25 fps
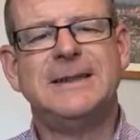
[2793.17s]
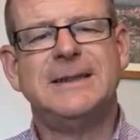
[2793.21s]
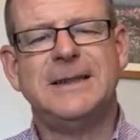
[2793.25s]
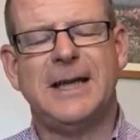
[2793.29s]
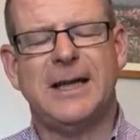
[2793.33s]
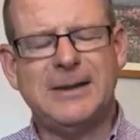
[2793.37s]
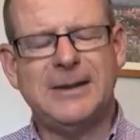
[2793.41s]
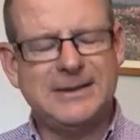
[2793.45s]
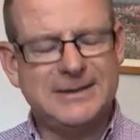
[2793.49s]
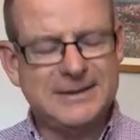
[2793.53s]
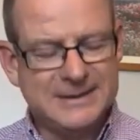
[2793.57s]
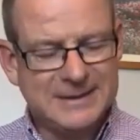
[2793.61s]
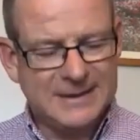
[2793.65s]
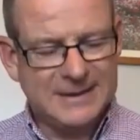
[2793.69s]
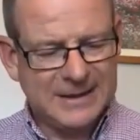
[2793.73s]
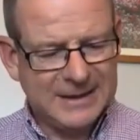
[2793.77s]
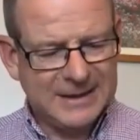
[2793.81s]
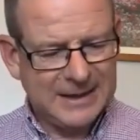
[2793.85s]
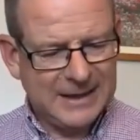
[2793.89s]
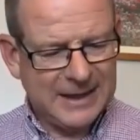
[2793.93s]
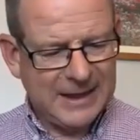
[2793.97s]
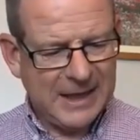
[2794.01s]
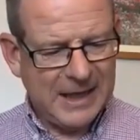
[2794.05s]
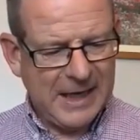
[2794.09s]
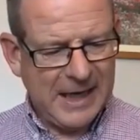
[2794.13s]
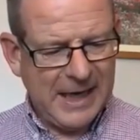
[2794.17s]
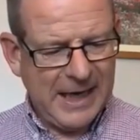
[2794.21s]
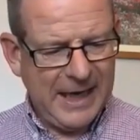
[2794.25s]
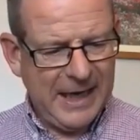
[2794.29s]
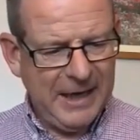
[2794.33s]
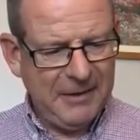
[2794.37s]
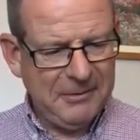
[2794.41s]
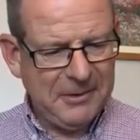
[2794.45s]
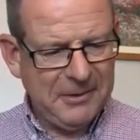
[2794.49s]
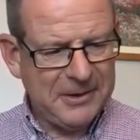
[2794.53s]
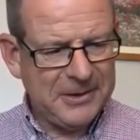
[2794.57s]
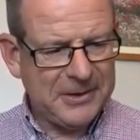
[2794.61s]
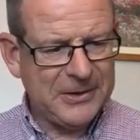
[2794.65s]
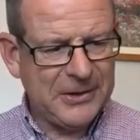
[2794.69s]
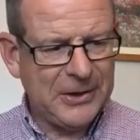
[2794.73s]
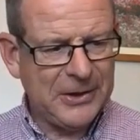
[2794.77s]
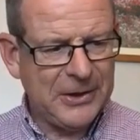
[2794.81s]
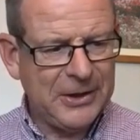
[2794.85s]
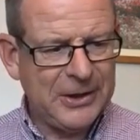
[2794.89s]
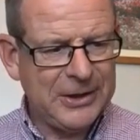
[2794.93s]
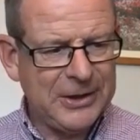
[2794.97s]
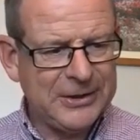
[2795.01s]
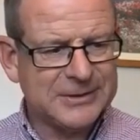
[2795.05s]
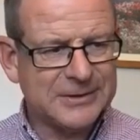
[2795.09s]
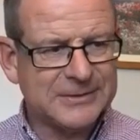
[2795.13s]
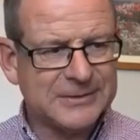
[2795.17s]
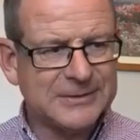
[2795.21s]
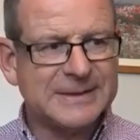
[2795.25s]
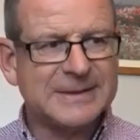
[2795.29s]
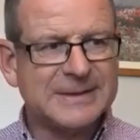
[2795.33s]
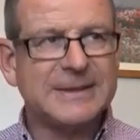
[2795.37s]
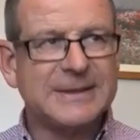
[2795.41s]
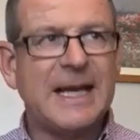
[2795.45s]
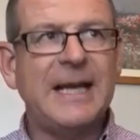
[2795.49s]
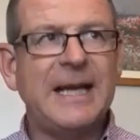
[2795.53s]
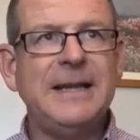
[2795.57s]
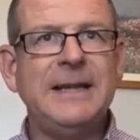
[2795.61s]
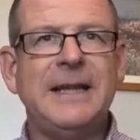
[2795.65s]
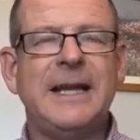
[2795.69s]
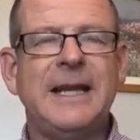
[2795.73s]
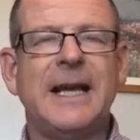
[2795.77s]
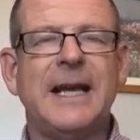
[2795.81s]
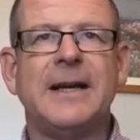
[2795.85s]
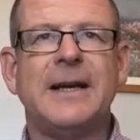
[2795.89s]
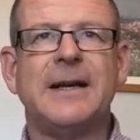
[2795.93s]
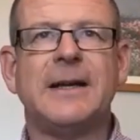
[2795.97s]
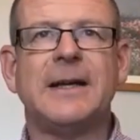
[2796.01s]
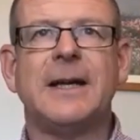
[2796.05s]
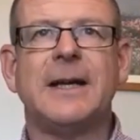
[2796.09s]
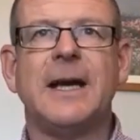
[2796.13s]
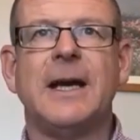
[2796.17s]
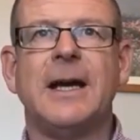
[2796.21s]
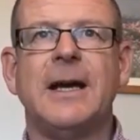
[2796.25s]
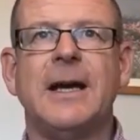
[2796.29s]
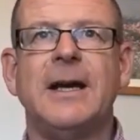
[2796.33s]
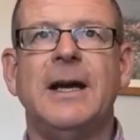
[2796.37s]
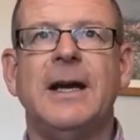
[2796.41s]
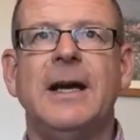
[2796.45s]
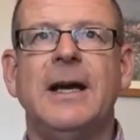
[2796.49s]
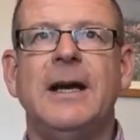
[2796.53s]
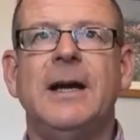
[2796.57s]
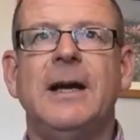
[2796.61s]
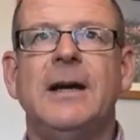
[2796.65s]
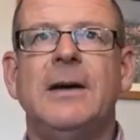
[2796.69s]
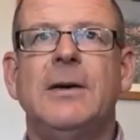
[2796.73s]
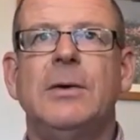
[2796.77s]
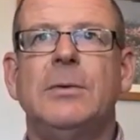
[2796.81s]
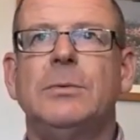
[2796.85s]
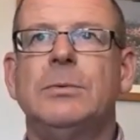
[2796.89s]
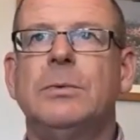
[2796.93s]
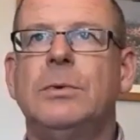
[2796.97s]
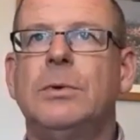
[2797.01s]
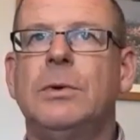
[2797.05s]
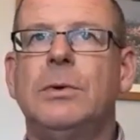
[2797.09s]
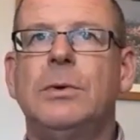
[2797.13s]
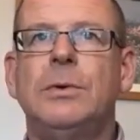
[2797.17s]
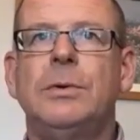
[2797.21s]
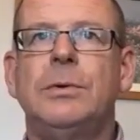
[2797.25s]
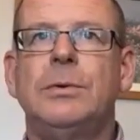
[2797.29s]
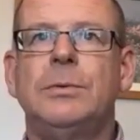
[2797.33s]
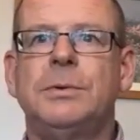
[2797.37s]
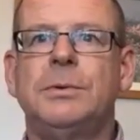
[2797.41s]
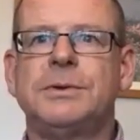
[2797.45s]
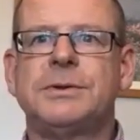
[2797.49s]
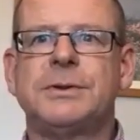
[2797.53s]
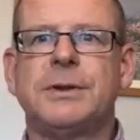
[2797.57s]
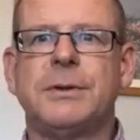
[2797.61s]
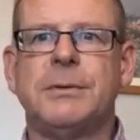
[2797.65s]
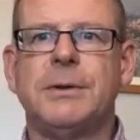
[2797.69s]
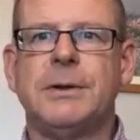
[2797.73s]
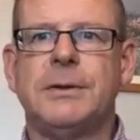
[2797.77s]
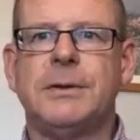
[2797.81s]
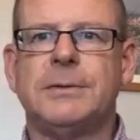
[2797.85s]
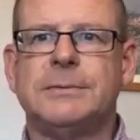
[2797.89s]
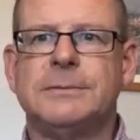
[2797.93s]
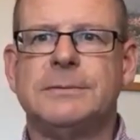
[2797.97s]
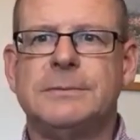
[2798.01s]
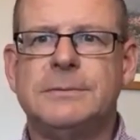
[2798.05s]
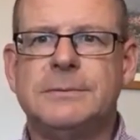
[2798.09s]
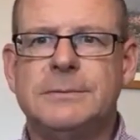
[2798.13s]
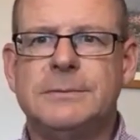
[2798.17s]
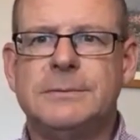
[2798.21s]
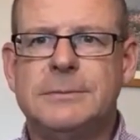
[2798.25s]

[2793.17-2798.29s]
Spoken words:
And Aaron and Hur don't stand there and go, whoa, what's going on?